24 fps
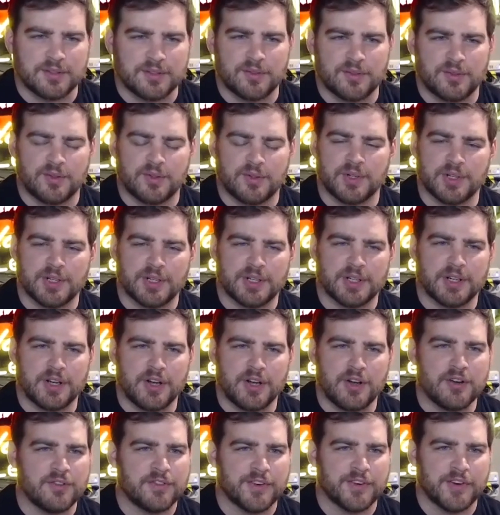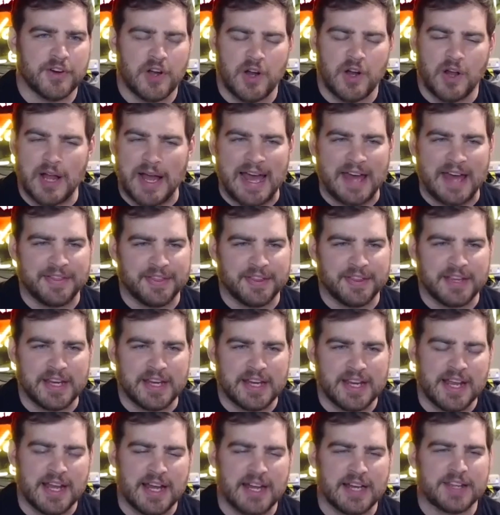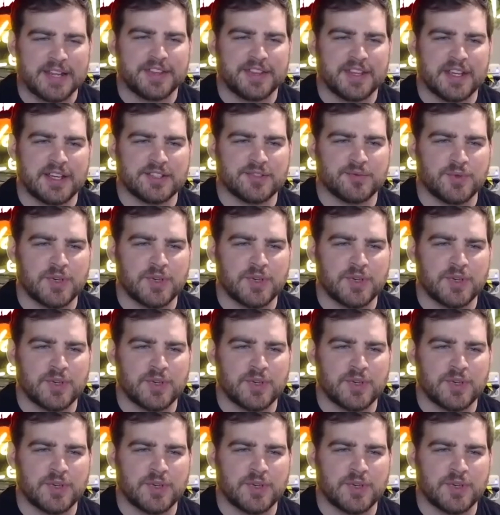or overall athlete kind of things,